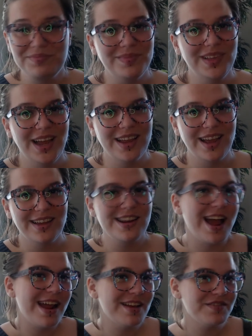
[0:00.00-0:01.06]
Again,
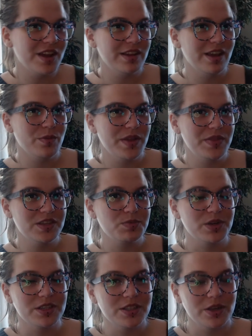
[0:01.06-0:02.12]
I have not yet read this
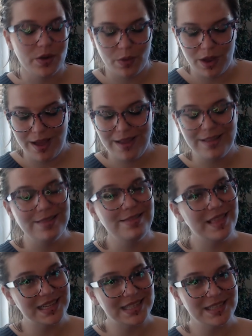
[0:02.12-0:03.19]
book, so
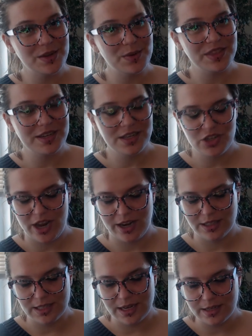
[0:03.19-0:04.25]
let's see what the dust jacket
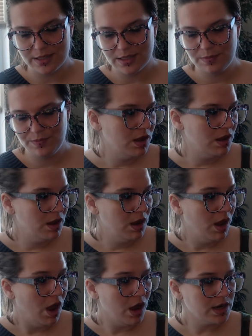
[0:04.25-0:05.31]
says.
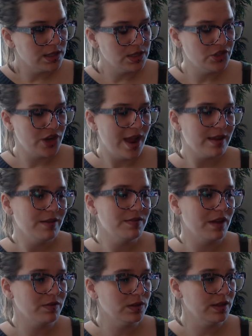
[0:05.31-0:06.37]
August and Jack have
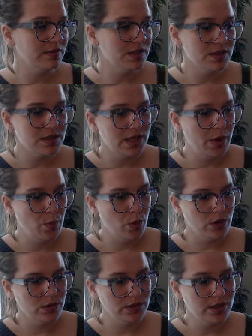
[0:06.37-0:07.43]
never lived in the same
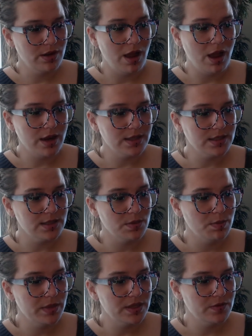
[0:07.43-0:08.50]
world. August is a
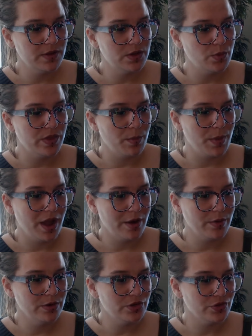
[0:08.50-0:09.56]
misfit with a pyro
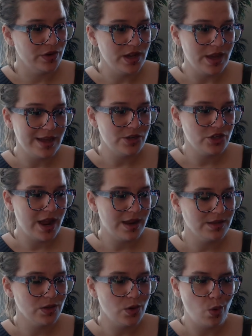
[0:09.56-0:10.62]
streak, and Jack is
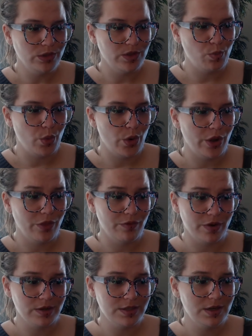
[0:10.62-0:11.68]
a golden boy on the
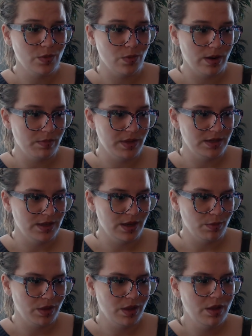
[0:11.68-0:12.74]
varsity rugby team.
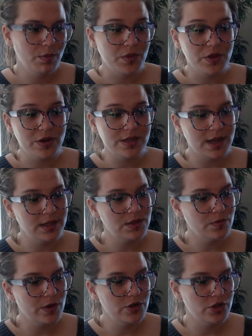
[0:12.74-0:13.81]
But their intense
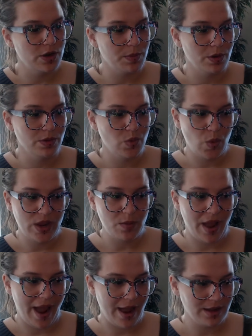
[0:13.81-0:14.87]
friendship goes way
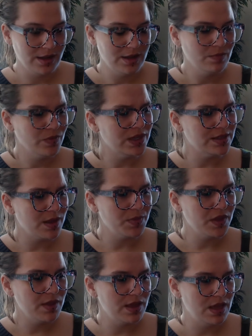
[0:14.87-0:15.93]
back. It's something
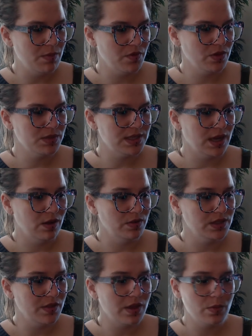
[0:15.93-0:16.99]
they keep for themselves,
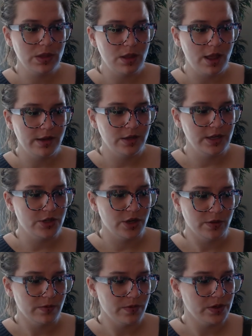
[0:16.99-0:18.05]
and they rely on each other
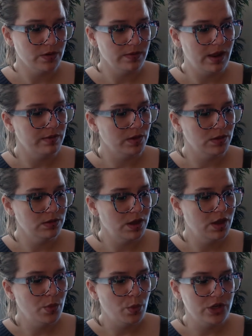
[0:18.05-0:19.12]
for survival.
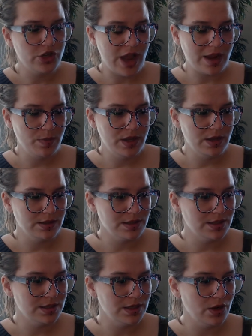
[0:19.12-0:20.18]
When Jack begins to
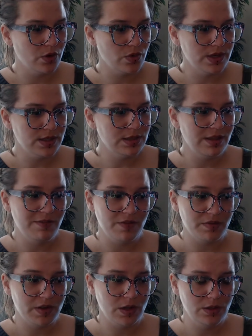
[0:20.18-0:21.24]
see increasingly
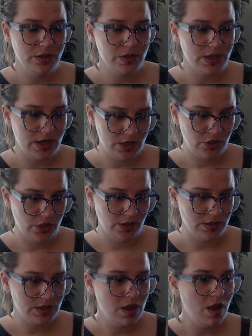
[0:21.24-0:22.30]
vivid hallucinations,
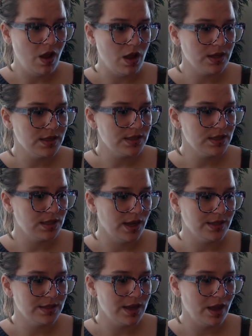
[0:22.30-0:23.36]
August
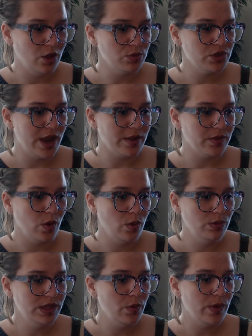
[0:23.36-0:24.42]
decides to help Jack the
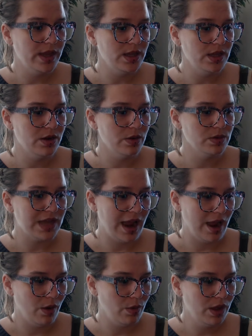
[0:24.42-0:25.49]
only way he knows
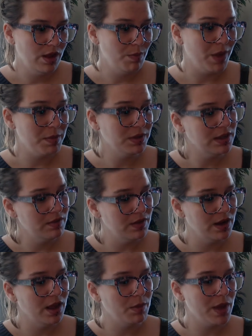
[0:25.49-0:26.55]
how, by believing
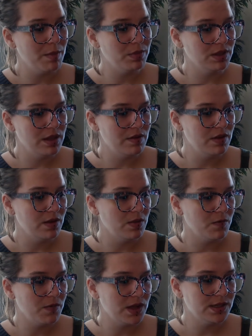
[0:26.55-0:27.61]
him and believing in the
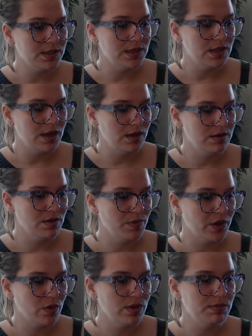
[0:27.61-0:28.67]
fantasy kingdom that
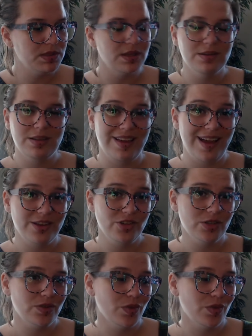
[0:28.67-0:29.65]
creeps into the edges of the